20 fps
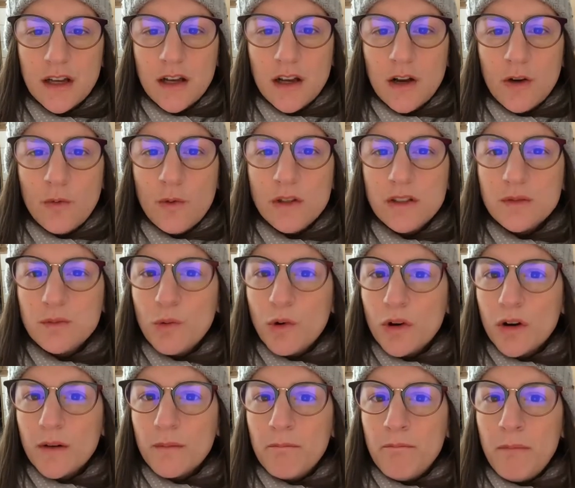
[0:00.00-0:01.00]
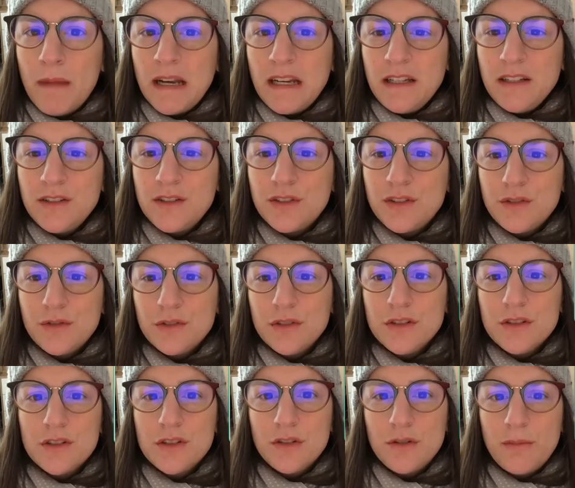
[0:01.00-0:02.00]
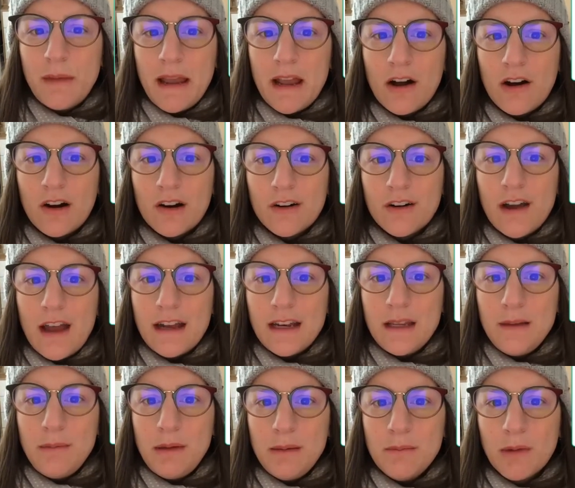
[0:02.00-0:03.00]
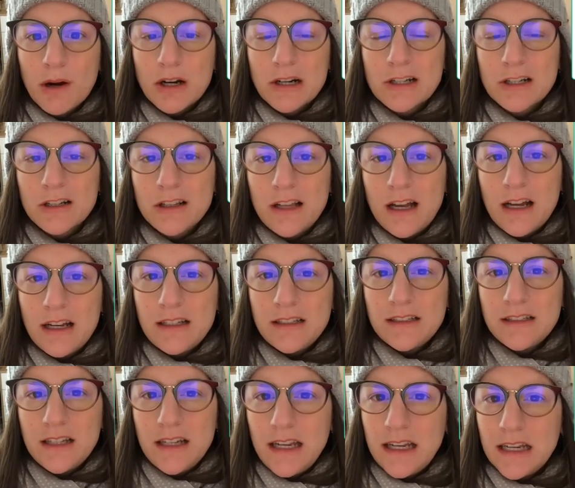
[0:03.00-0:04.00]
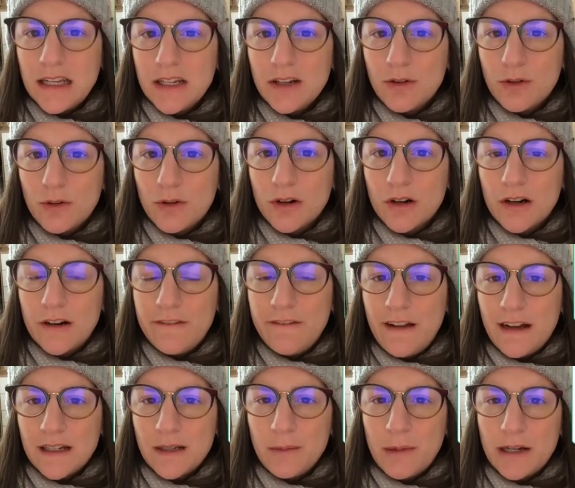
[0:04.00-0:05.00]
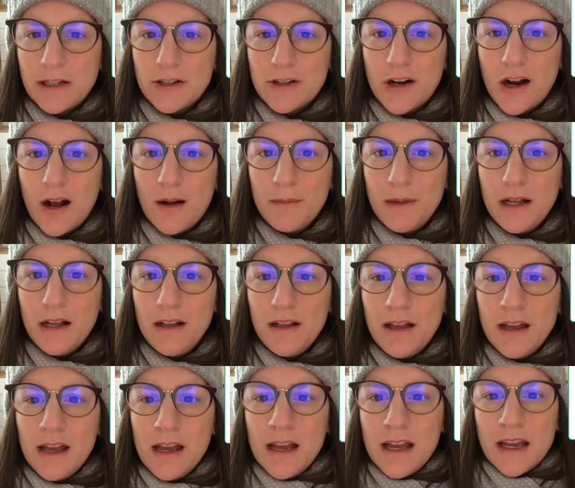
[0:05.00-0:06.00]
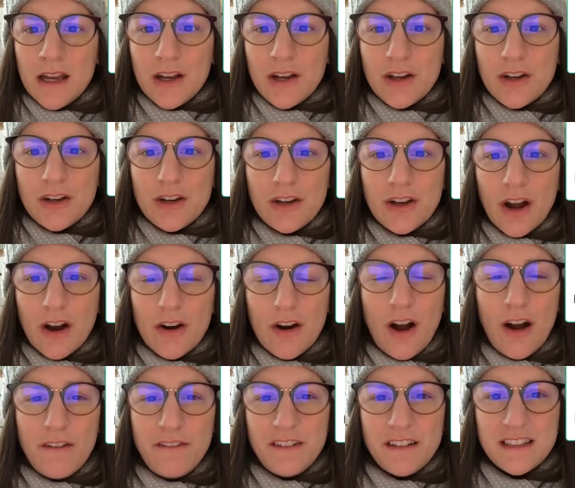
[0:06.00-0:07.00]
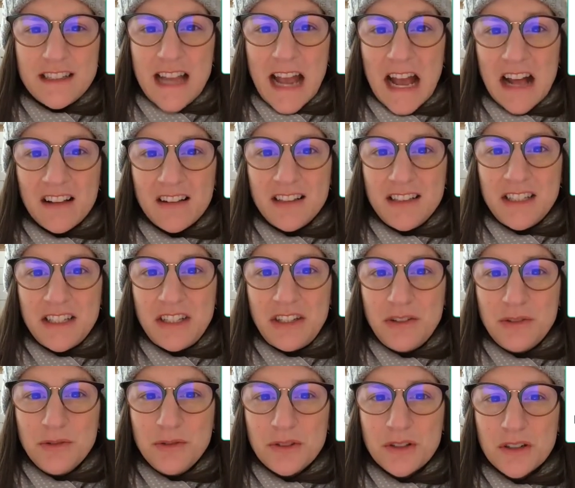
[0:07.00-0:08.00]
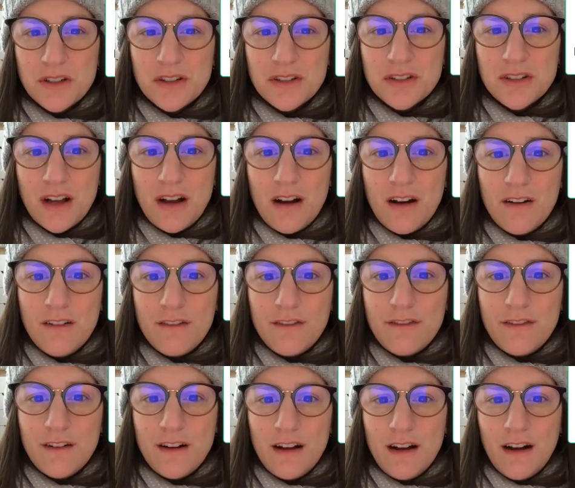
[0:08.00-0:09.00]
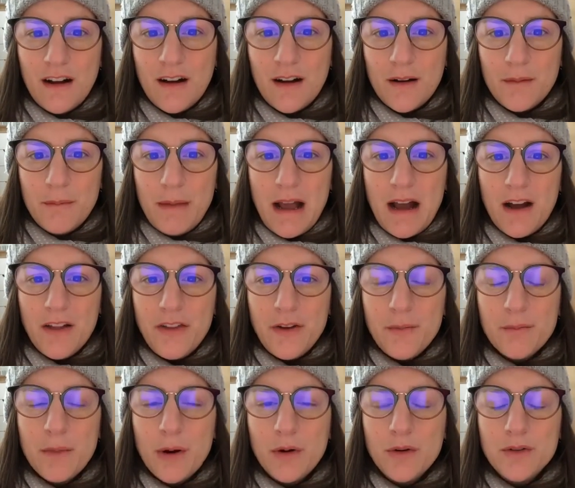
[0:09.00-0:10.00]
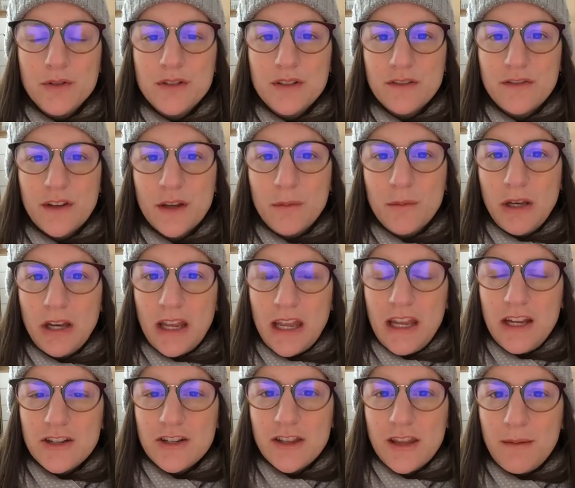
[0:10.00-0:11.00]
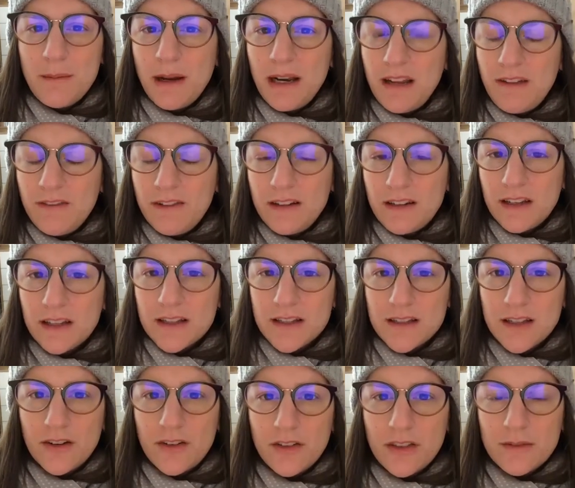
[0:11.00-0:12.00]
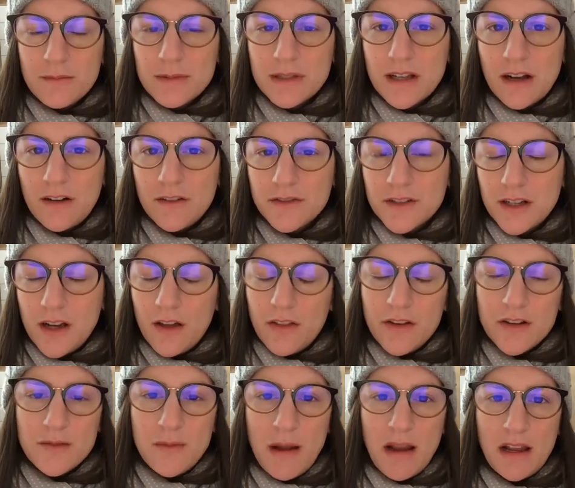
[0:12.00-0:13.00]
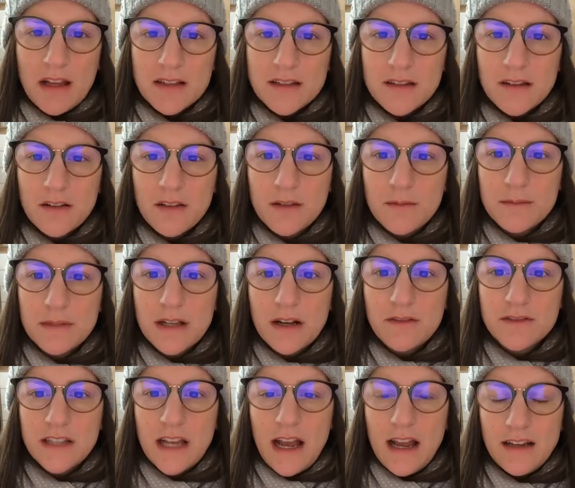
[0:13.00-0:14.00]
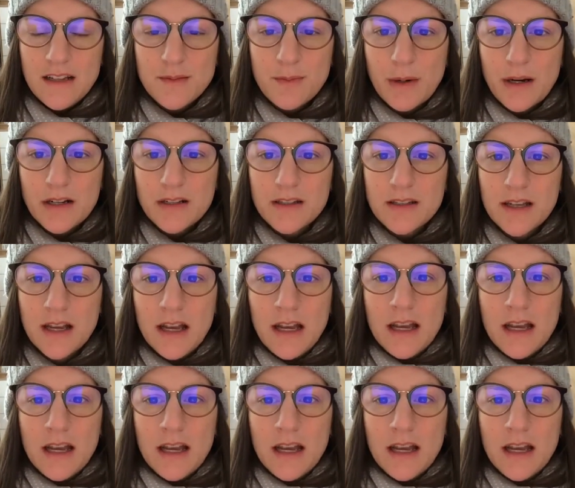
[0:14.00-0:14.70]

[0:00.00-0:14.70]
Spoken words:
What's more, many students who may already be marginalized and or affected by trauma are often talented users of other modes of communication. They might even consider themselves, and others might consider themselves, experts.